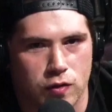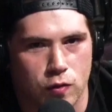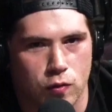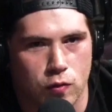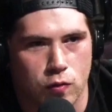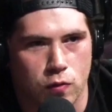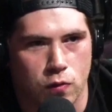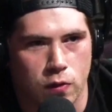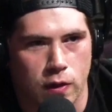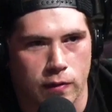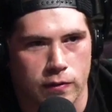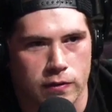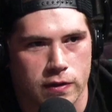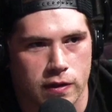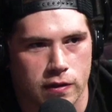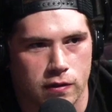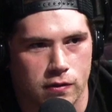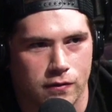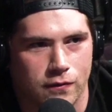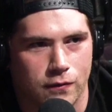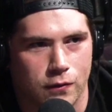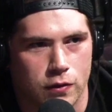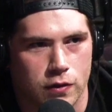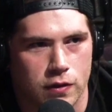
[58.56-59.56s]
cool. That was like the
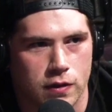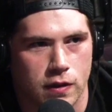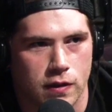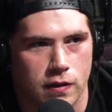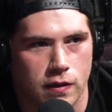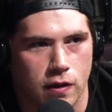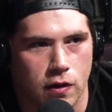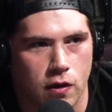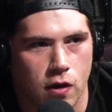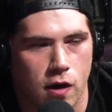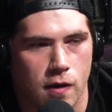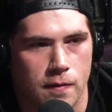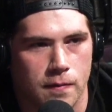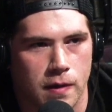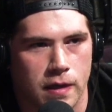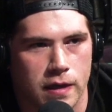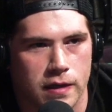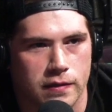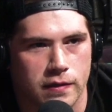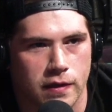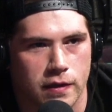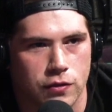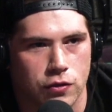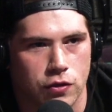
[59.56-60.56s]
first thing that caught my
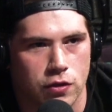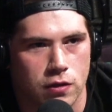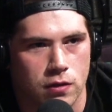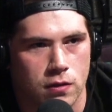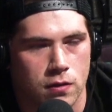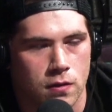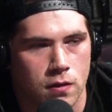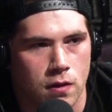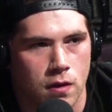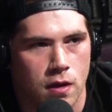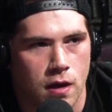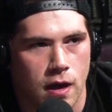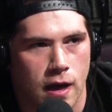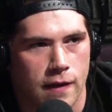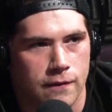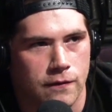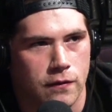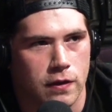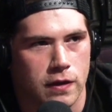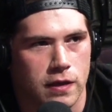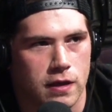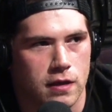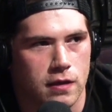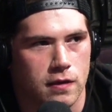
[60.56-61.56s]
attention. I feel
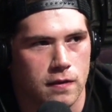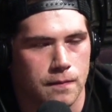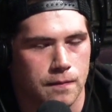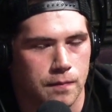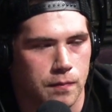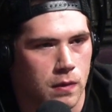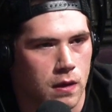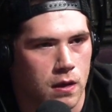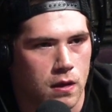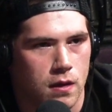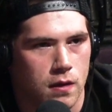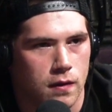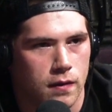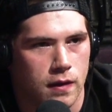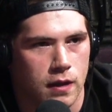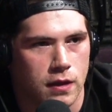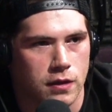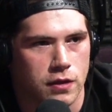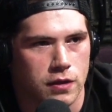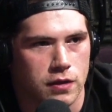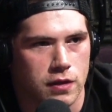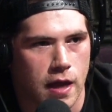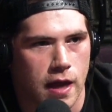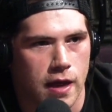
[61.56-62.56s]
like they just had